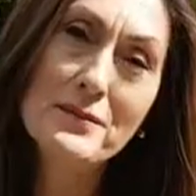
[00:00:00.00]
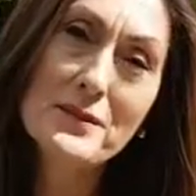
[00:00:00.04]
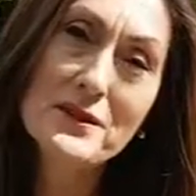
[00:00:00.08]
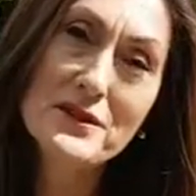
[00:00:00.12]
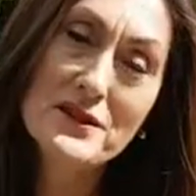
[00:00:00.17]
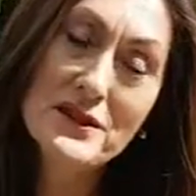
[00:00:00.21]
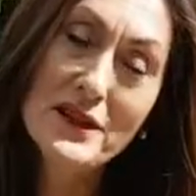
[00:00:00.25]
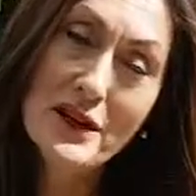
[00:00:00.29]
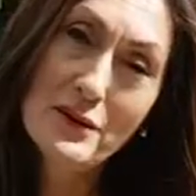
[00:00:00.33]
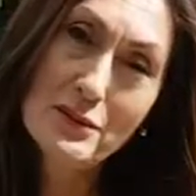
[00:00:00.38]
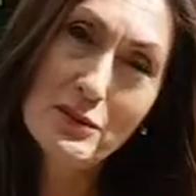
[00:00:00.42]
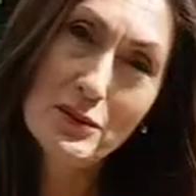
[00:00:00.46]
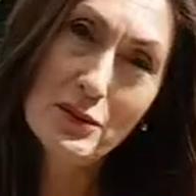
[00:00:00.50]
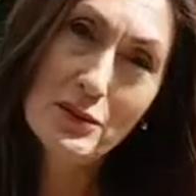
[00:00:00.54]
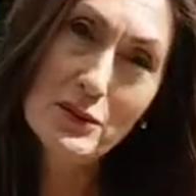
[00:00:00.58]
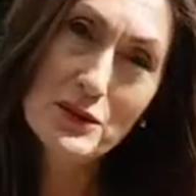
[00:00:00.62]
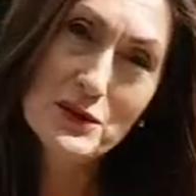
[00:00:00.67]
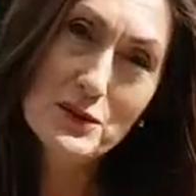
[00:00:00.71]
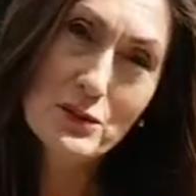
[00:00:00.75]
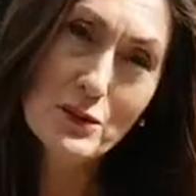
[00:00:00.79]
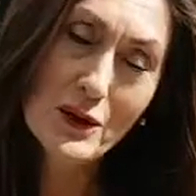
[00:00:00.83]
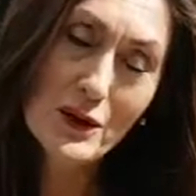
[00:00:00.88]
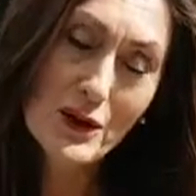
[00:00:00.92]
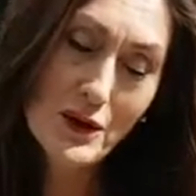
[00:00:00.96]
soap
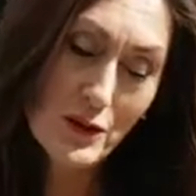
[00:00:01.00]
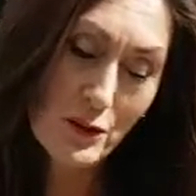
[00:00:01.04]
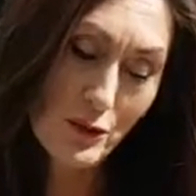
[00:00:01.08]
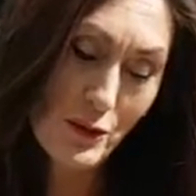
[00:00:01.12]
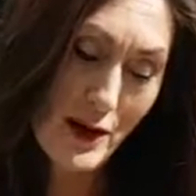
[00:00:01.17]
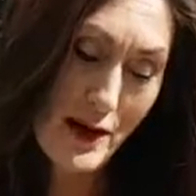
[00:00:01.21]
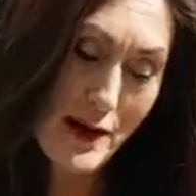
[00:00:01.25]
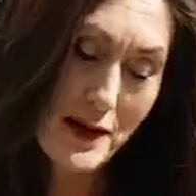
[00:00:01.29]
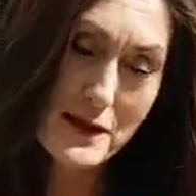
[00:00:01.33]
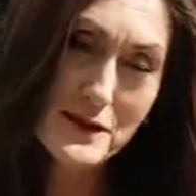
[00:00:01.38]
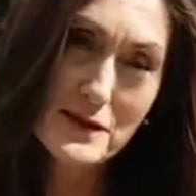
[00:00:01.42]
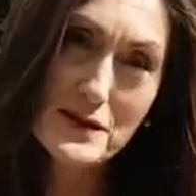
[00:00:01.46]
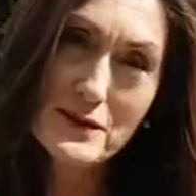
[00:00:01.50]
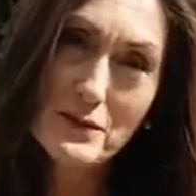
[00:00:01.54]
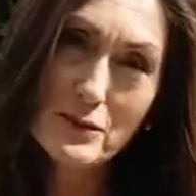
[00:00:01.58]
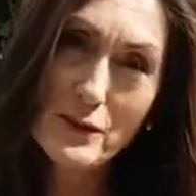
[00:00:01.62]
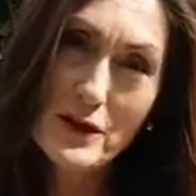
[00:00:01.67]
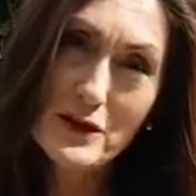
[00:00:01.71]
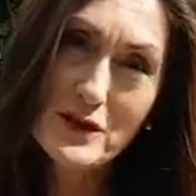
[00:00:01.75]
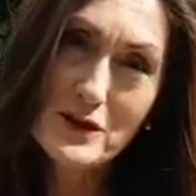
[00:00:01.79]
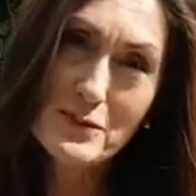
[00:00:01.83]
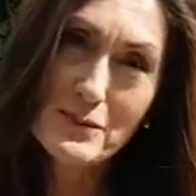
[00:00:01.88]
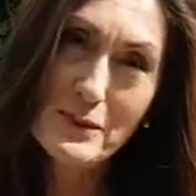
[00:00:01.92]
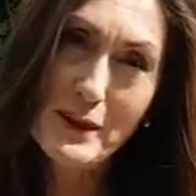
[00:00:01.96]
was one of the ways in
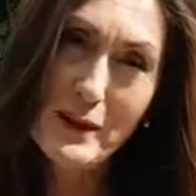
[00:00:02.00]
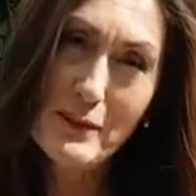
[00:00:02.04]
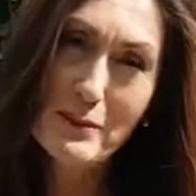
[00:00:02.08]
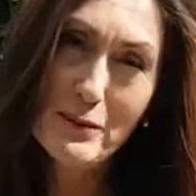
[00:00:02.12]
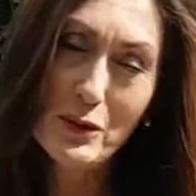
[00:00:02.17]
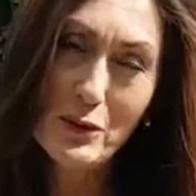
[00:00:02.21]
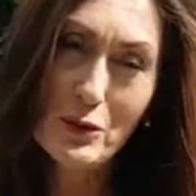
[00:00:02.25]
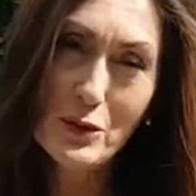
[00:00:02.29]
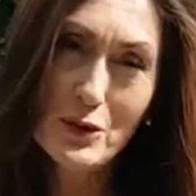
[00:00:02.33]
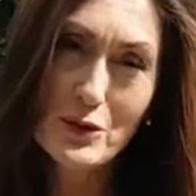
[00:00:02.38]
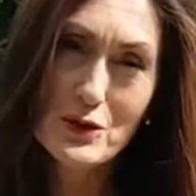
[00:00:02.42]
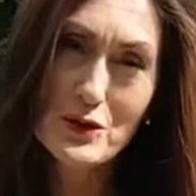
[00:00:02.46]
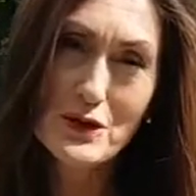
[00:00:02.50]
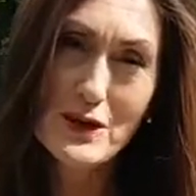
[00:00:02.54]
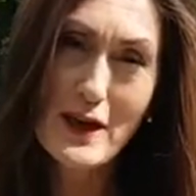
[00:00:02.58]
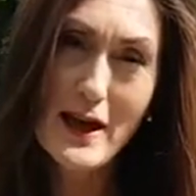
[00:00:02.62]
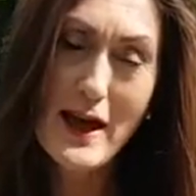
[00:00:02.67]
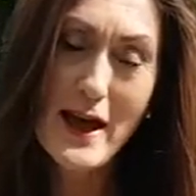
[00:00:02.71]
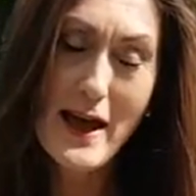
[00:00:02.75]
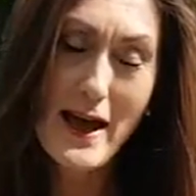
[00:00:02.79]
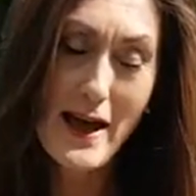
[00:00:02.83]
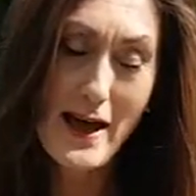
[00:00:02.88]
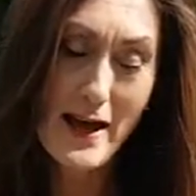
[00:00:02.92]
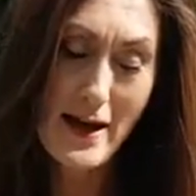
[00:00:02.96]
which people wash
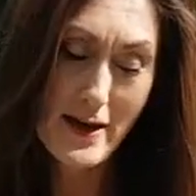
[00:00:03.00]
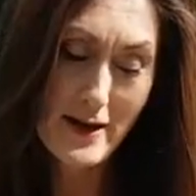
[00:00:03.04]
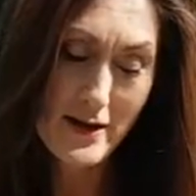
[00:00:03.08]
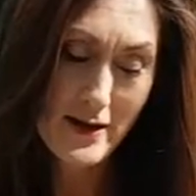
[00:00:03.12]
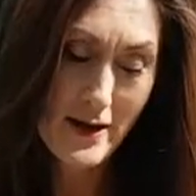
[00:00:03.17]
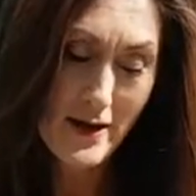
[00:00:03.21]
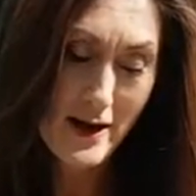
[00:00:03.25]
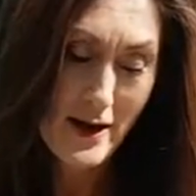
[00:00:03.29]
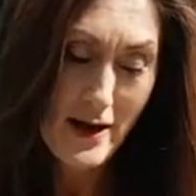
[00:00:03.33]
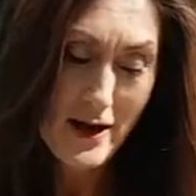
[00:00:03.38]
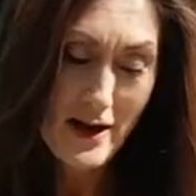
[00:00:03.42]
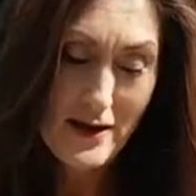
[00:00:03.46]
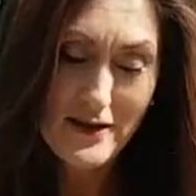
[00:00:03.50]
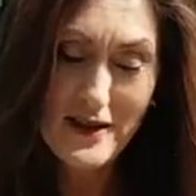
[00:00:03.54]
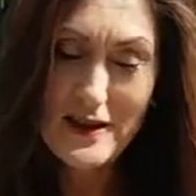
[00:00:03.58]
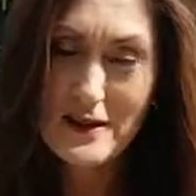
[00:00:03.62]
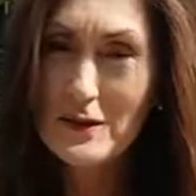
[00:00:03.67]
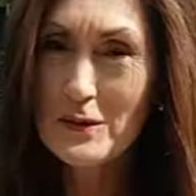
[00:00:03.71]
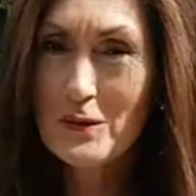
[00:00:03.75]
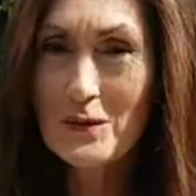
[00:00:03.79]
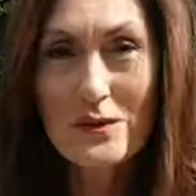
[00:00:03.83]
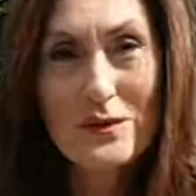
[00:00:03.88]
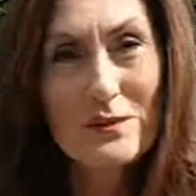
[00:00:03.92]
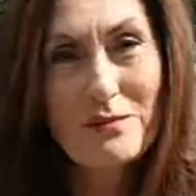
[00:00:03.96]
their hair.
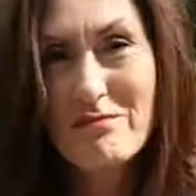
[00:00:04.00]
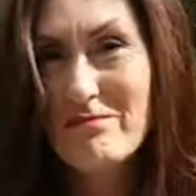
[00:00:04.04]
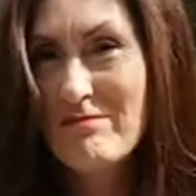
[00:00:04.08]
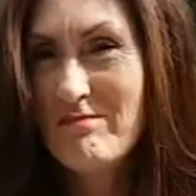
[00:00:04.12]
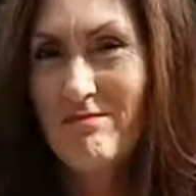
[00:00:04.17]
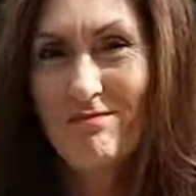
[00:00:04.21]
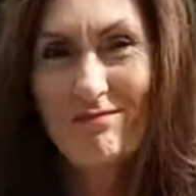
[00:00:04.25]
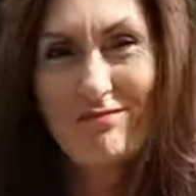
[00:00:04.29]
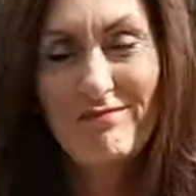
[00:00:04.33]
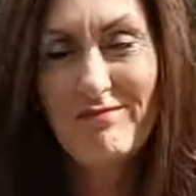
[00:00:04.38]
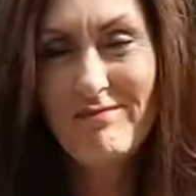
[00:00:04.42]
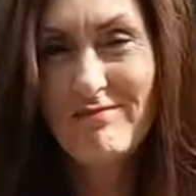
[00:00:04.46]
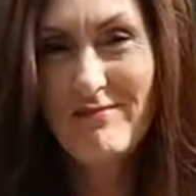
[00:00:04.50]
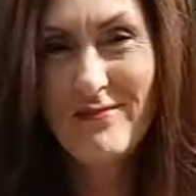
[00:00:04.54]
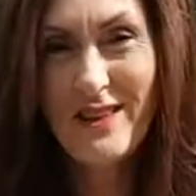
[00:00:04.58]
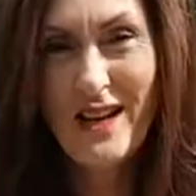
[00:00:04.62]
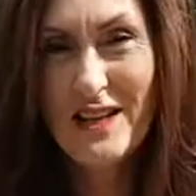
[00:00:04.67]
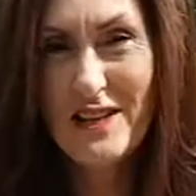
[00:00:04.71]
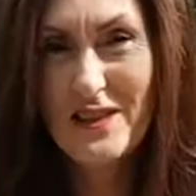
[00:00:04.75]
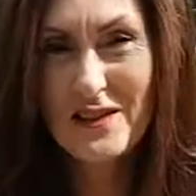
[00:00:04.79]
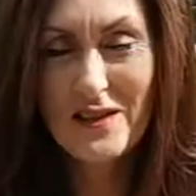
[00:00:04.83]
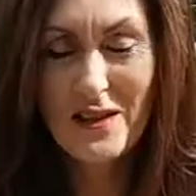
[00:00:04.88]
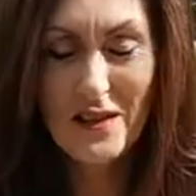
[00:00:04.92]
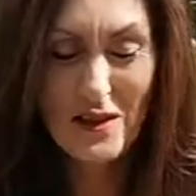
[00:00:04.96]
This was
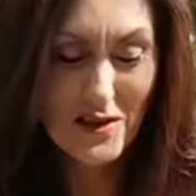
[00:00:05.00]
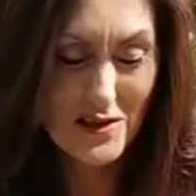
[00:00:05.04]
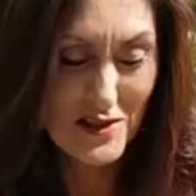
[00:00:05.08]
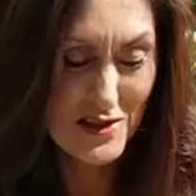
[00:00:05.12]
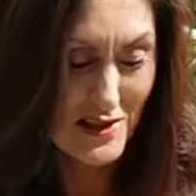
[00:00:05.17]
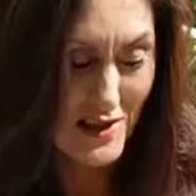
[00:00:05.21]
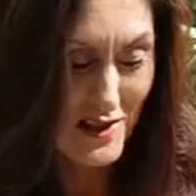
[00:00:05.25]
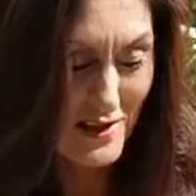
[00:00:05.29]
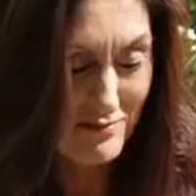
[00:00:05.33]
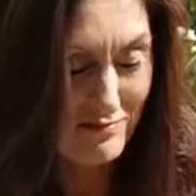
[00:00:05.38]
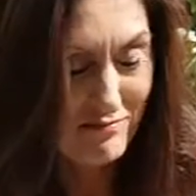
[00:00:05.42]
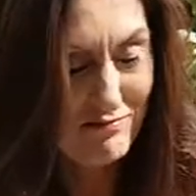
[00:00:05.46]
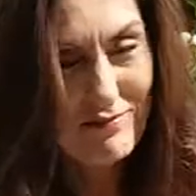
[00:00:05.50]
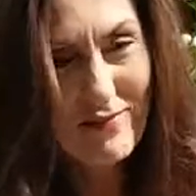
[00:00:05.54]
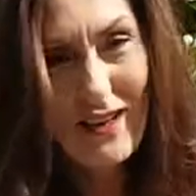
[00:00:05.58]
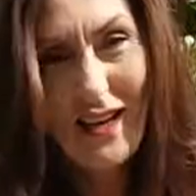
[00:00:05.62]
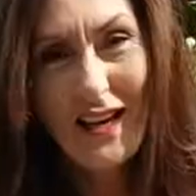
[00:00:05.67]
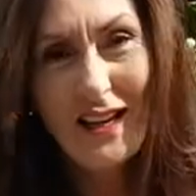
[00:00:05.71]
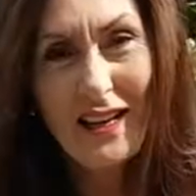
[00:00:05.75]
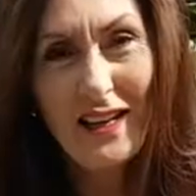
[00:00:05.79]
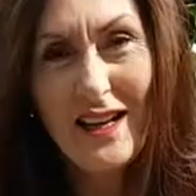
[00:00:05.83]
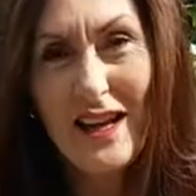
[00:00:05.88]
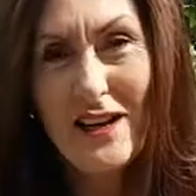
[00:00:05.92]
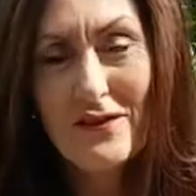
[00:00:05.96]
a disaster.
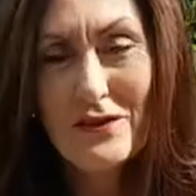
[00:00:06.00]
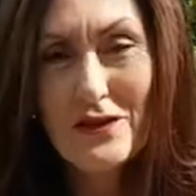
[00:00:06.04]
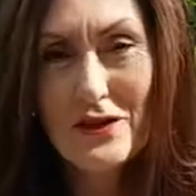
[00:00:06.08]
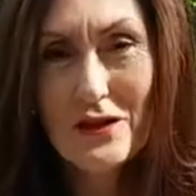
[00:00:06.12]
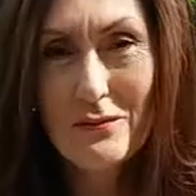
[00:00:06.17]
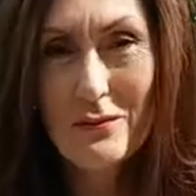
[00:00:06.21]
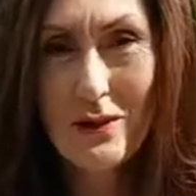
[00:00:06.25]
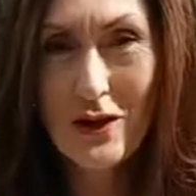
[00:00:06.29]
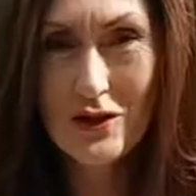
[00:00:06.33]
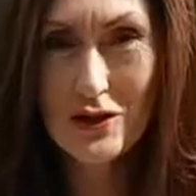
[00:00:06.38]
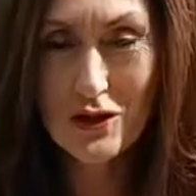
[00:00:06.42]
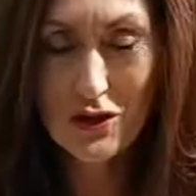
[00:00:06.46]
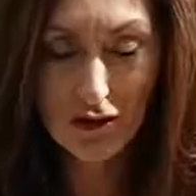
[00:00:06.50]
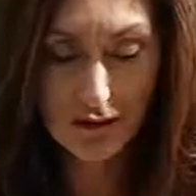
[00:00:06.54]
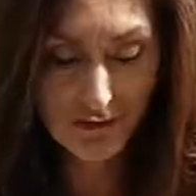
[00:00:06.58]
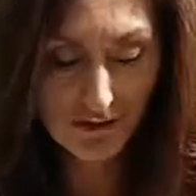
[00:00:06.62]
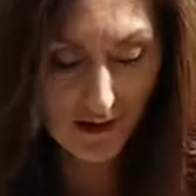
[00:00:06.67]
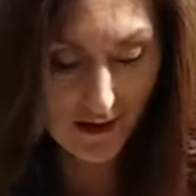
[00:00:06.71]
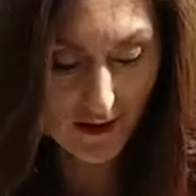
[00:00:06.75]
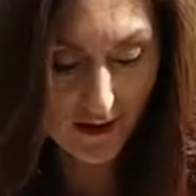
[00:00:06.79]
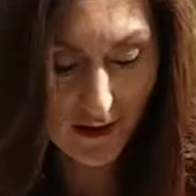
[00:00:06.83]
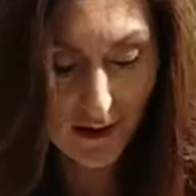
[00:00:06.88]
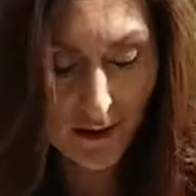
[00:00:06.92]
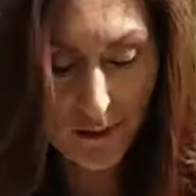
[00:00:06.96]
It left too much
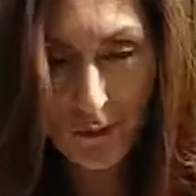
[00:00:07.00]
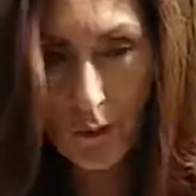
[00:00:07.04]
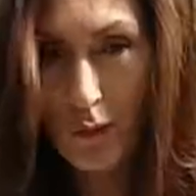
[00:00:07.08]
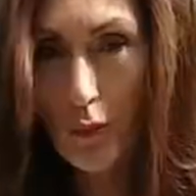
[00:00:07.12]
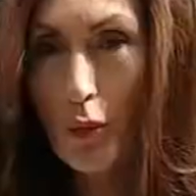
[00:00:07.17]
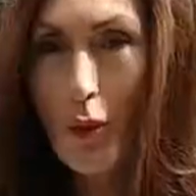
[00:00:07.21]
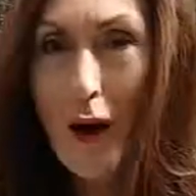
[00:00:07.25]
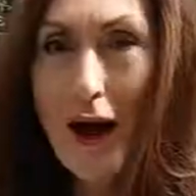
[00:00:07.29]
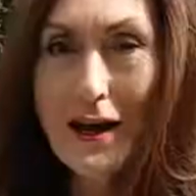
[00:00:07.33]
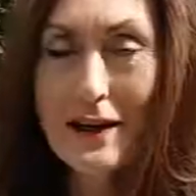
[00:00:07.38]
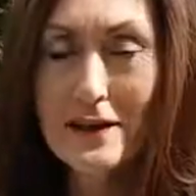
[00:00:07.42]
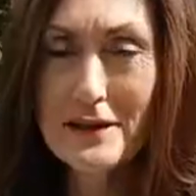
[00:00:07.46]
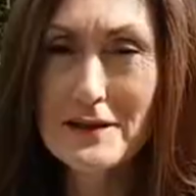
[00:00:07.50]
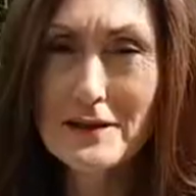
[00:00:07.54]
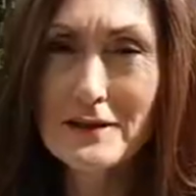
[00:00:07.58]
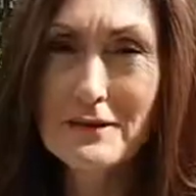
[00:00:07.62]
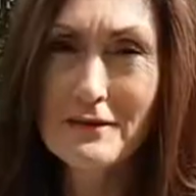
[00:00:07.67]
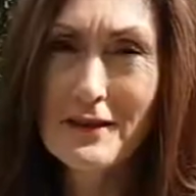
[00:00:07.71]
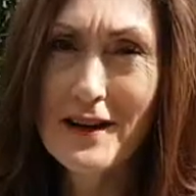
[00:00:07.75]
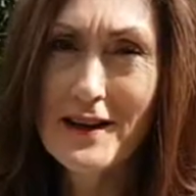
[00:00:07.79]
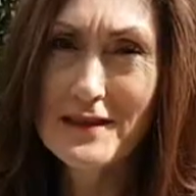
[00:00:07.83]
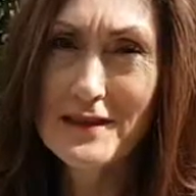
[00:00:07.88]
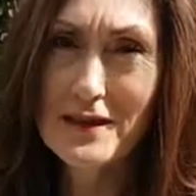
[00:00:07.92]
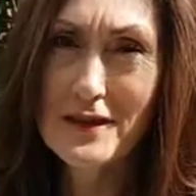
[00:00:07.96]
wax
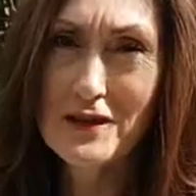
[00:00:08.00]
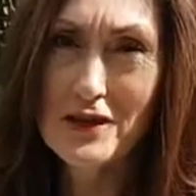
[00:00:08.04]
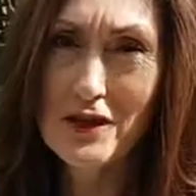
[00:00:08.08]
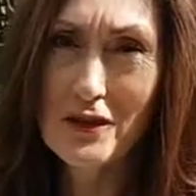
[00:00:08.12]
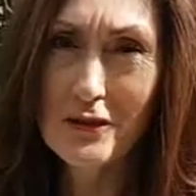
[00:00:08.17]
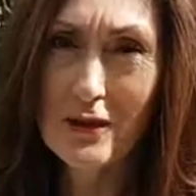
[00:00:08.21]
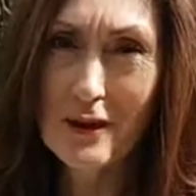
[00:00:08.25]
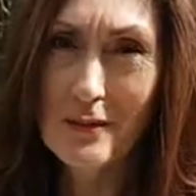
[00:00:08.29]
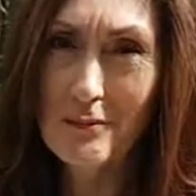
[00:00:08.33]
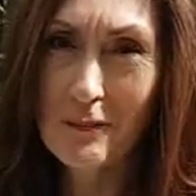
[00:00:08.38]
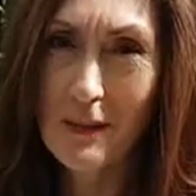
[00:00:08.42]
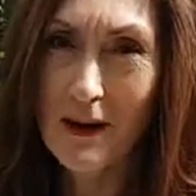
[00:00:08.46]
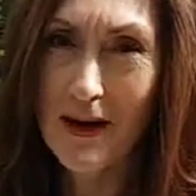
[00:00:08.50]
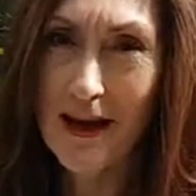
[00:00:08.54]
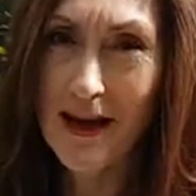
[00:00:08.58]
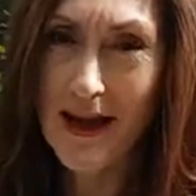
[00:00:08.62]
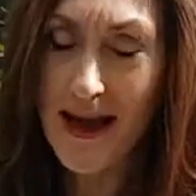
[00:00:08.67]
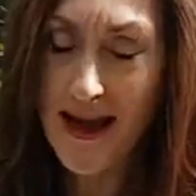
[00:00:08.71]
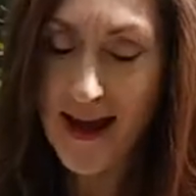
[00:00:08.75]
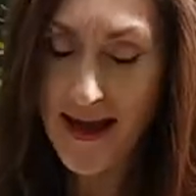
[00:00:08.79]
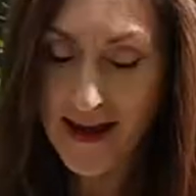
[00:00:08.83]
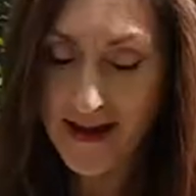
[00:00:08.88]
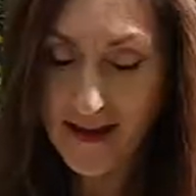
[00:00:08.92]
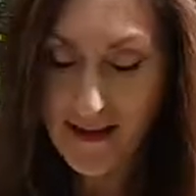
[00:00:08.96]
and residue in my
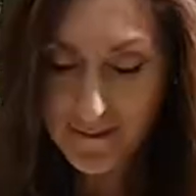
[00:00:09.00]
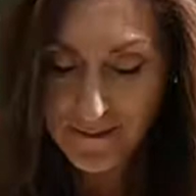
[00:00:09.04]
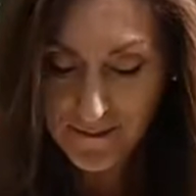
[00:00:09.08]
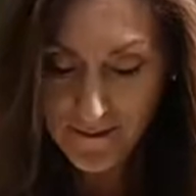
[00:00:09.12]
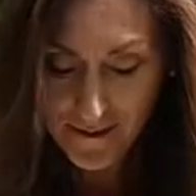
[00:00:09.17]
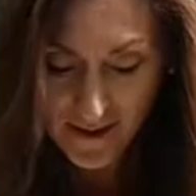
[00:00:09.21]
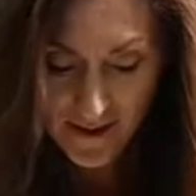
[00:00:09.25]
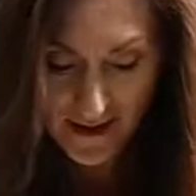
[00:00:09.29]
hair.